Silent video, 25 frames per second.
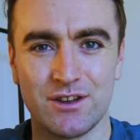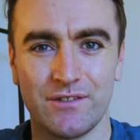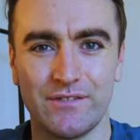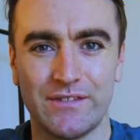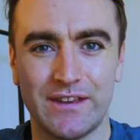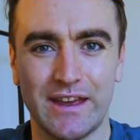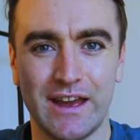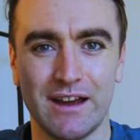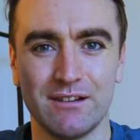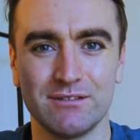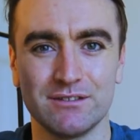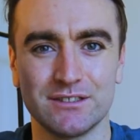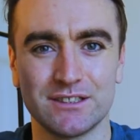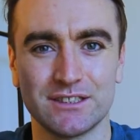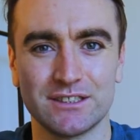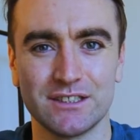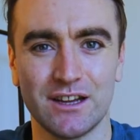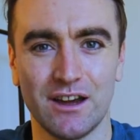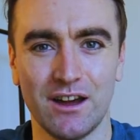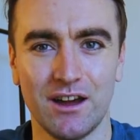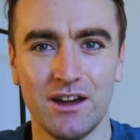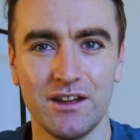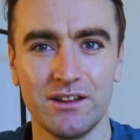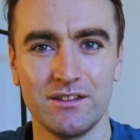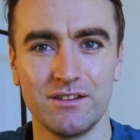on the
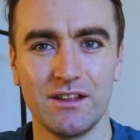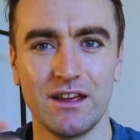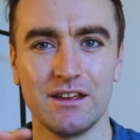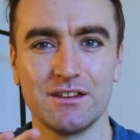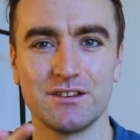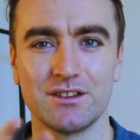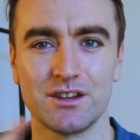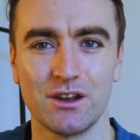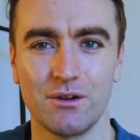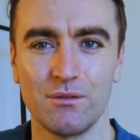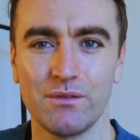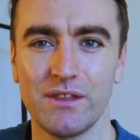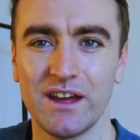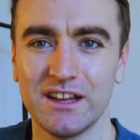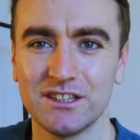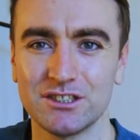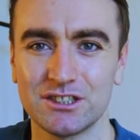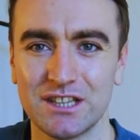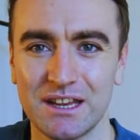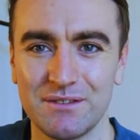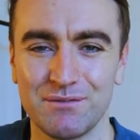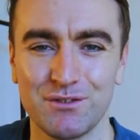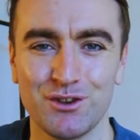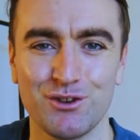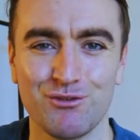outside. So
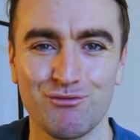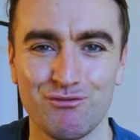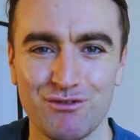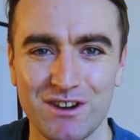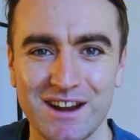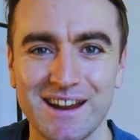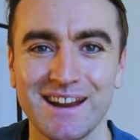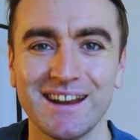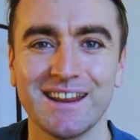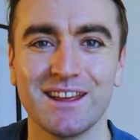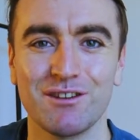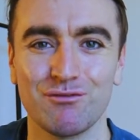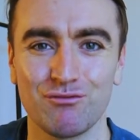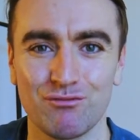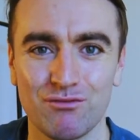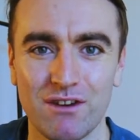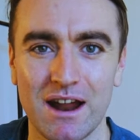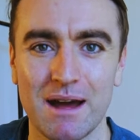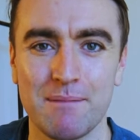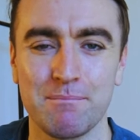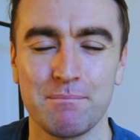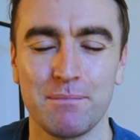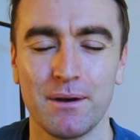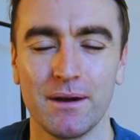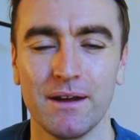that's if you really
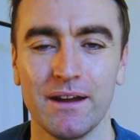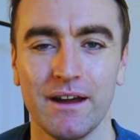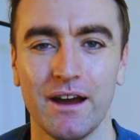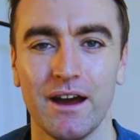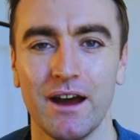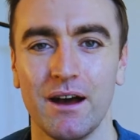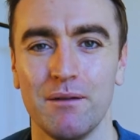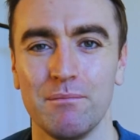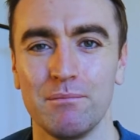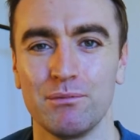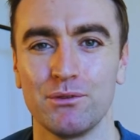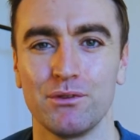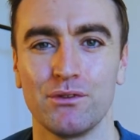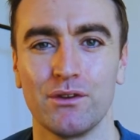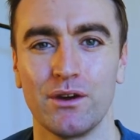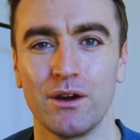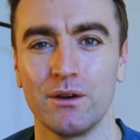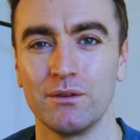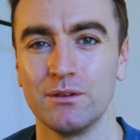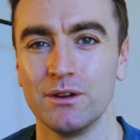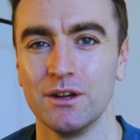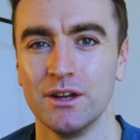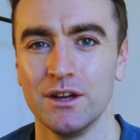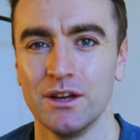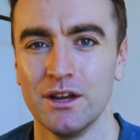ramp it up
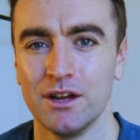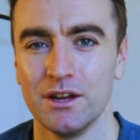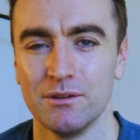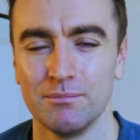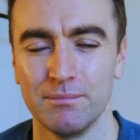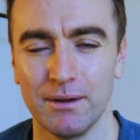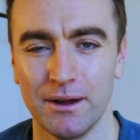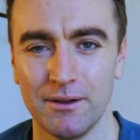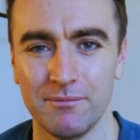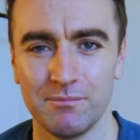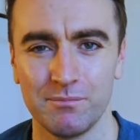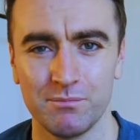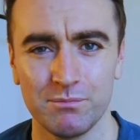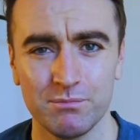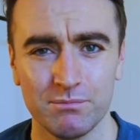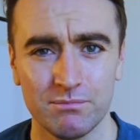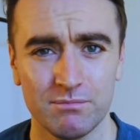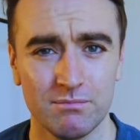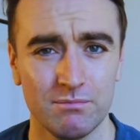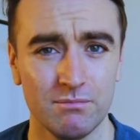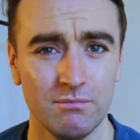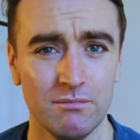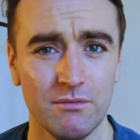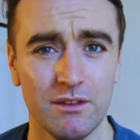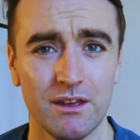though. But
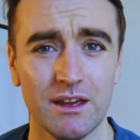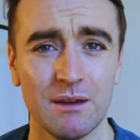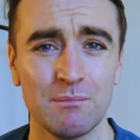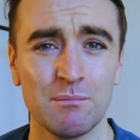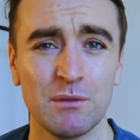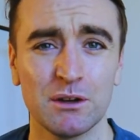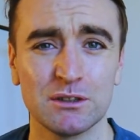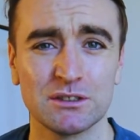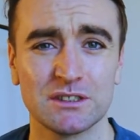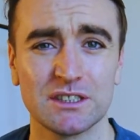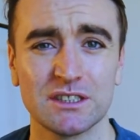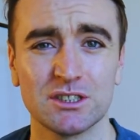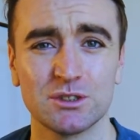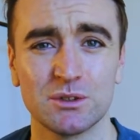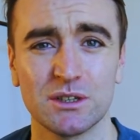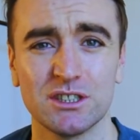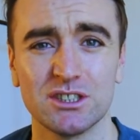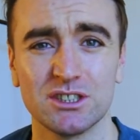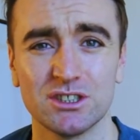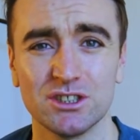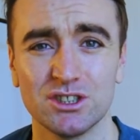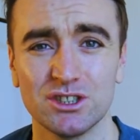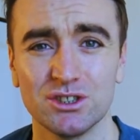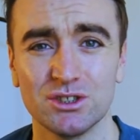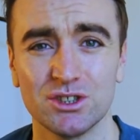in most
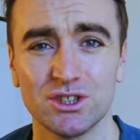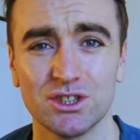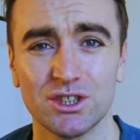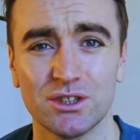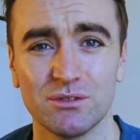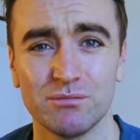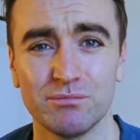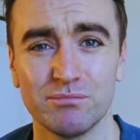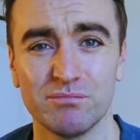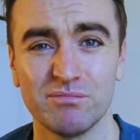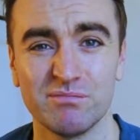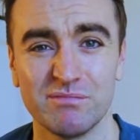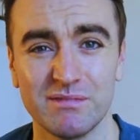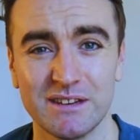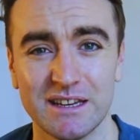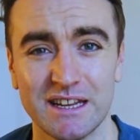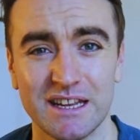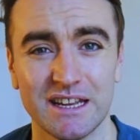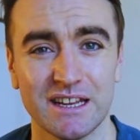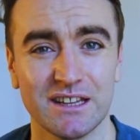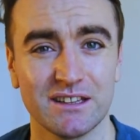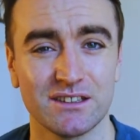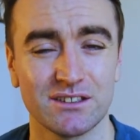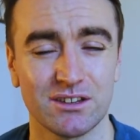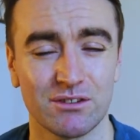situations you shouldn't
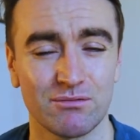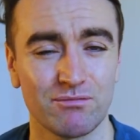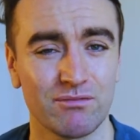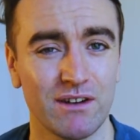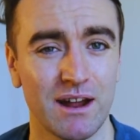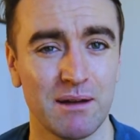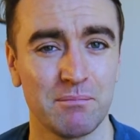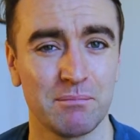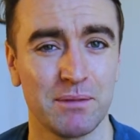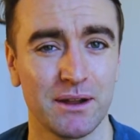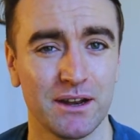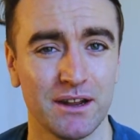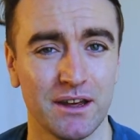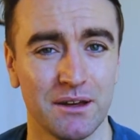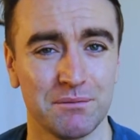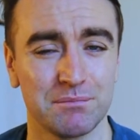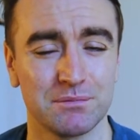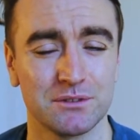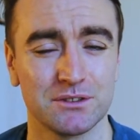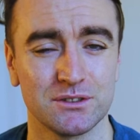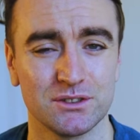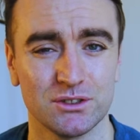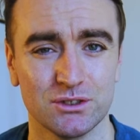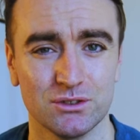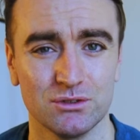need to ramp it
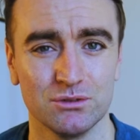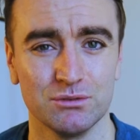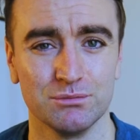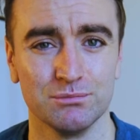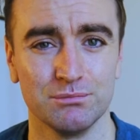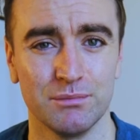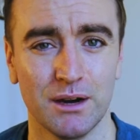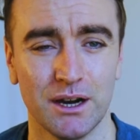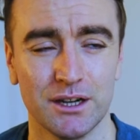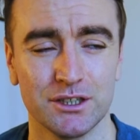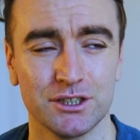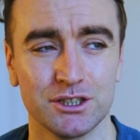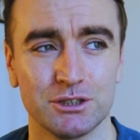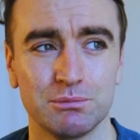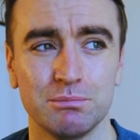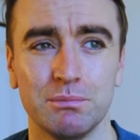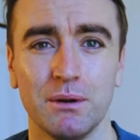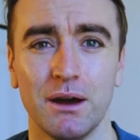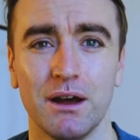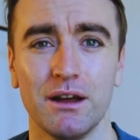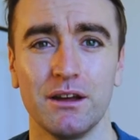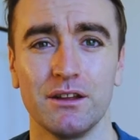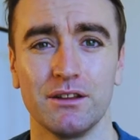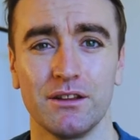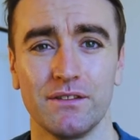up too much,
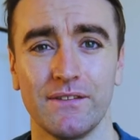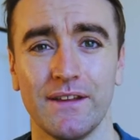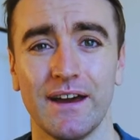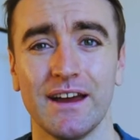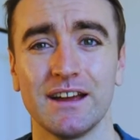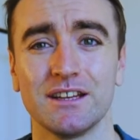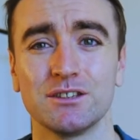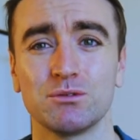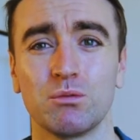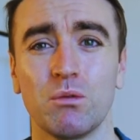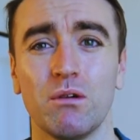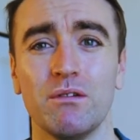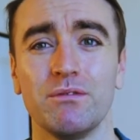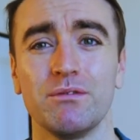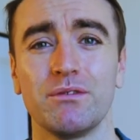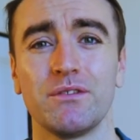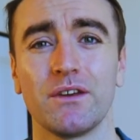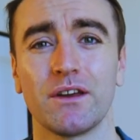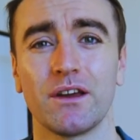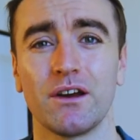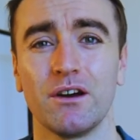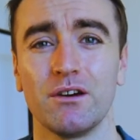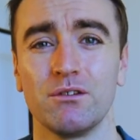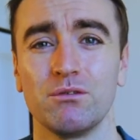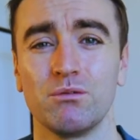but that is one
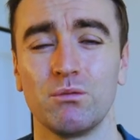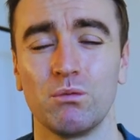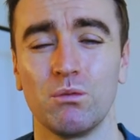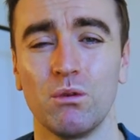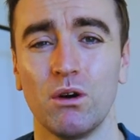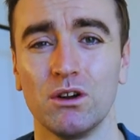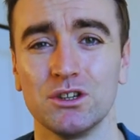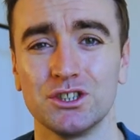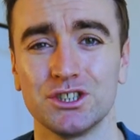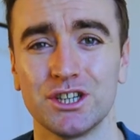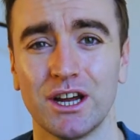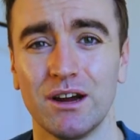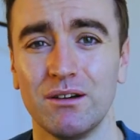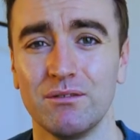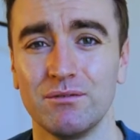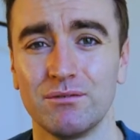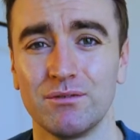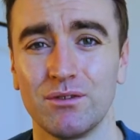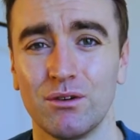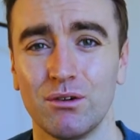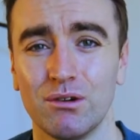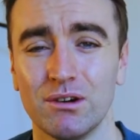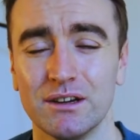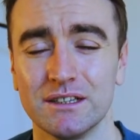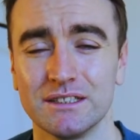thing I would watch out
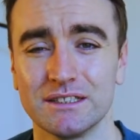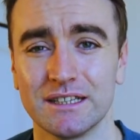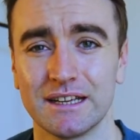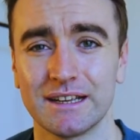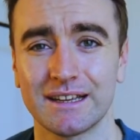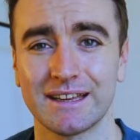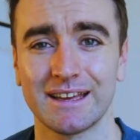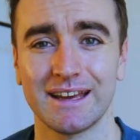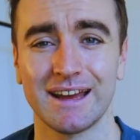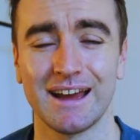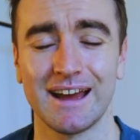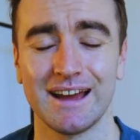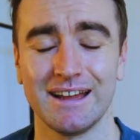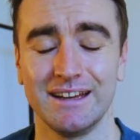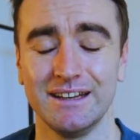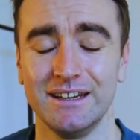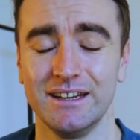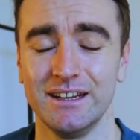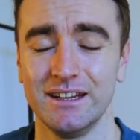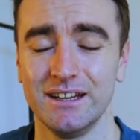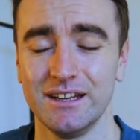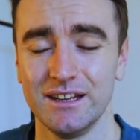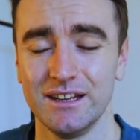for, is it can